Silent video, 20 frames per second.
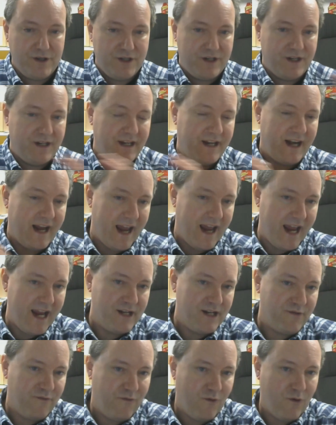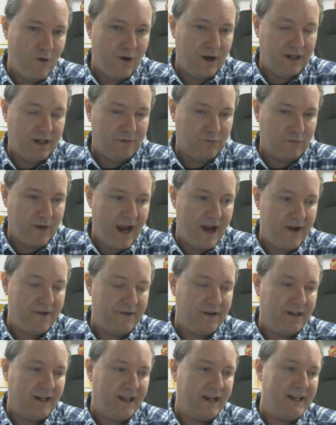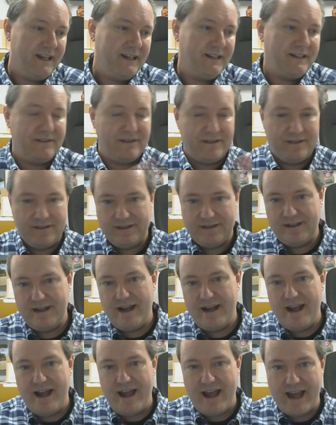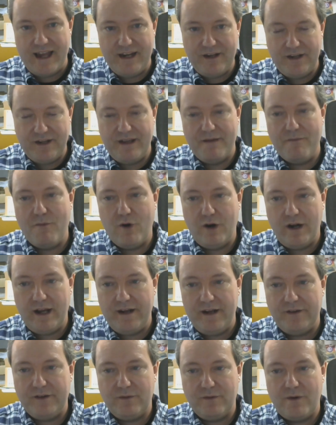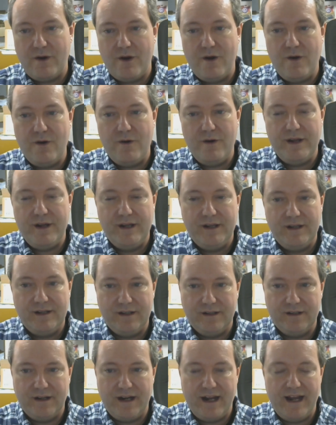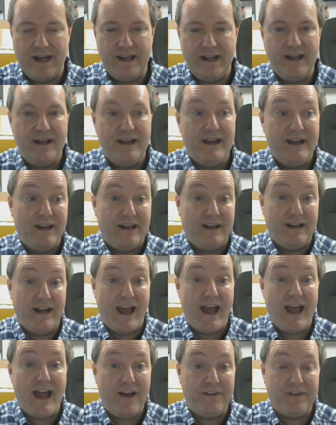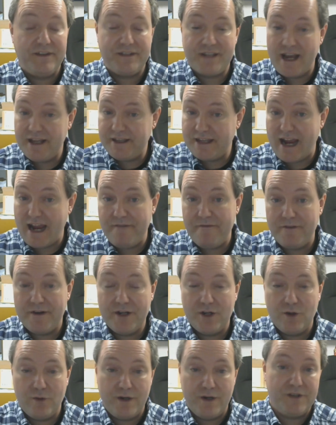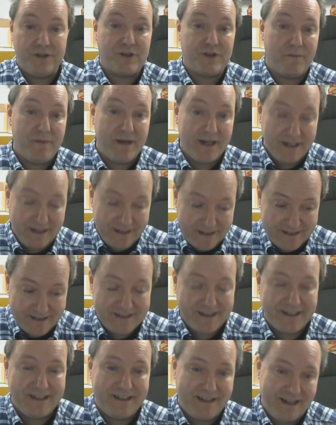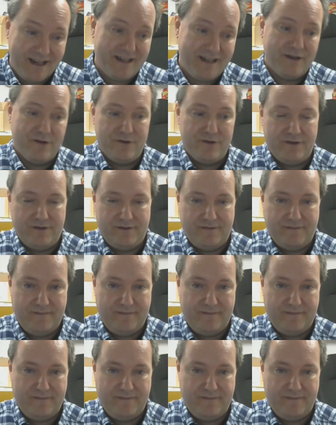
You could get an H4 round light, and you could get more light on the road. Okay. Now the South African grills are being discontinued.